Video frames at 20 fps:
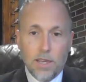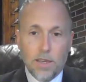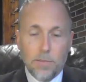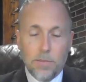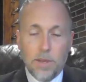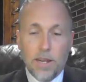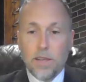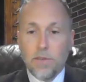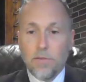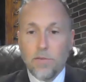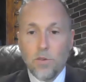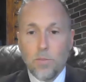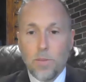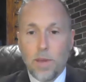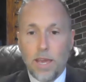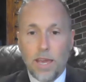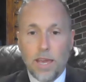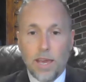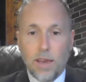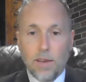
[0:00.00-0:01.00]
Many of you
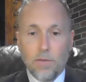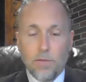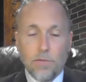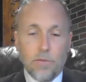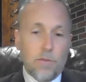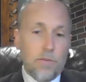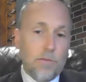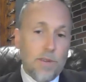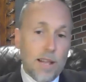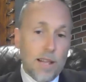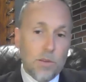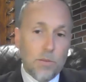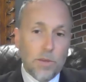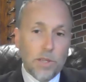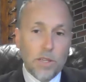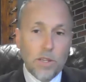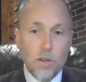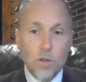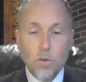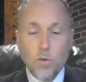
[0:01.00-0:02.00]
may have, following
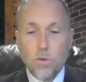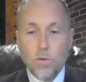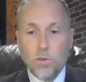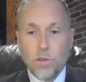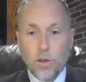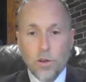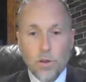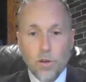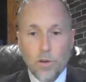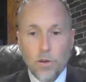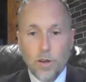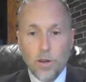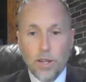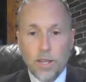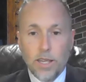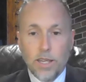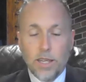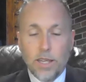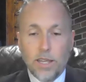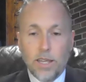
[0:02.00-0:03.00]
the news or
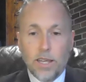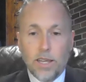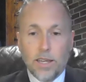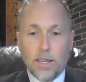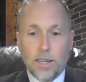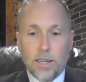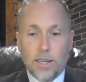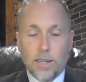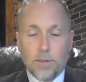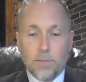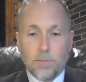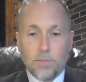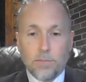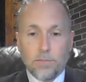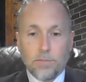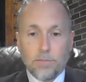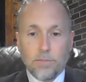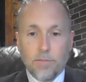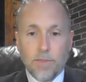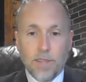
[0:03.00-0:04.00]
heard
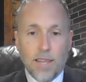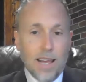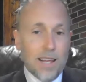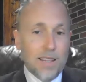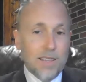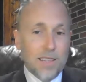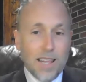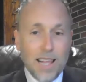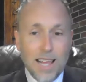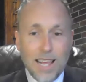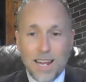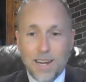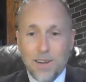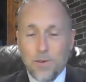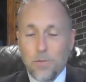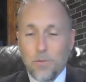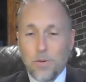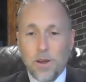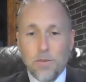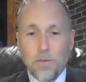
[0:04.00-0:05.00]
online or
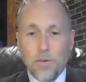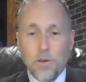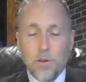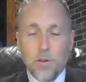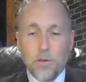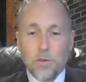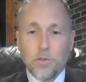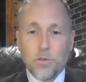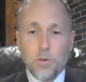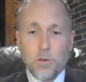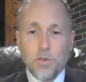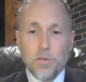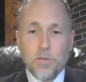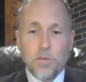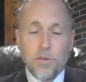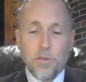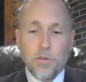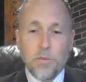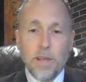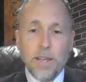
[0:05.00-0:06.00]
wherever your source of
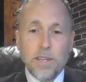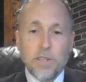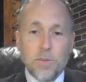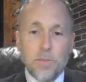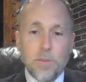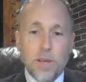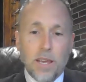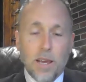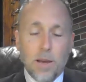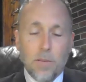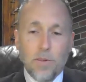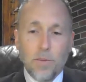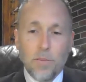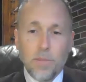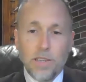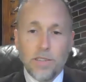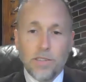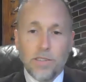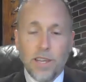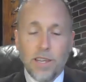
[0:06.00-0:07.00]
information may come from
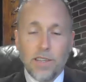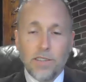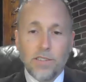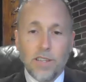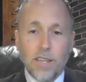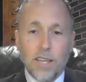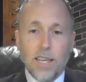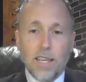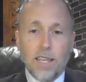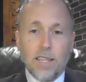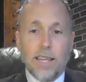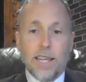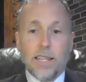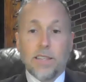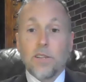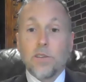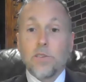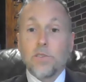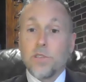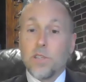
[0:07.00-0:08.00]
these days, that
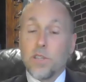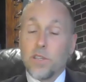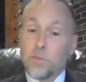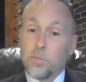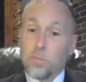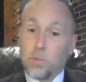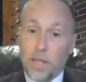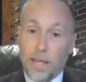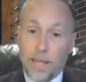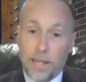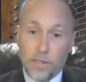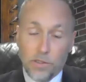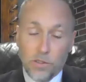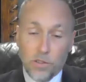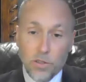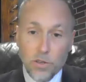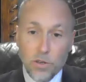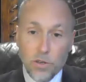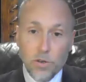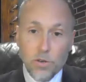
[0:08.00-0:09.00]
there's this planned
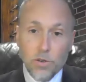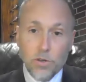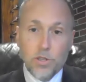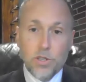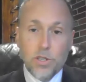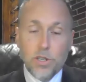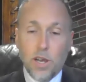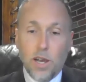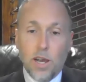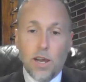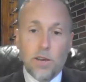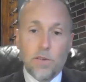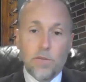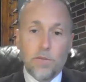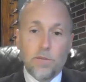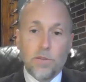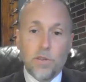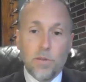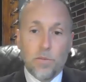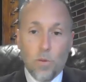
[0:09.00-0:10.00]
surge of
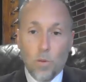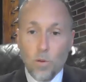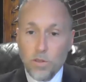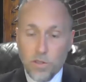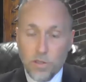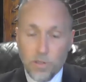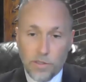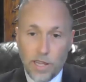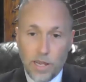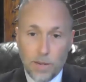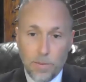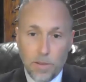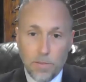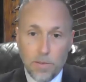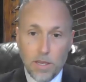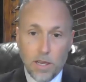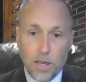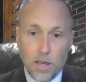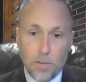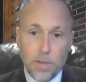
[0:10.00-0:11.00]
divorces that may be
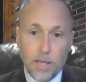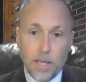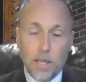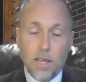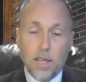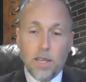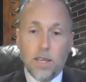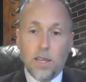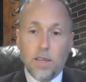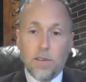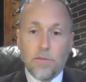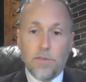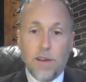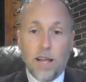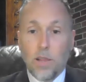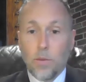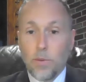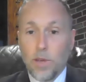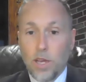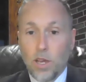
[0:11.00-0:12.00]
coming
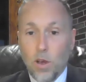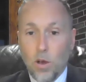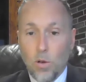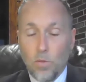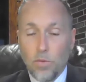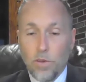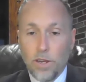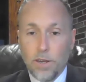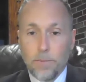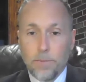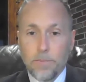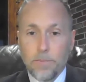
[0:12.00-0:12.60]
following COVID.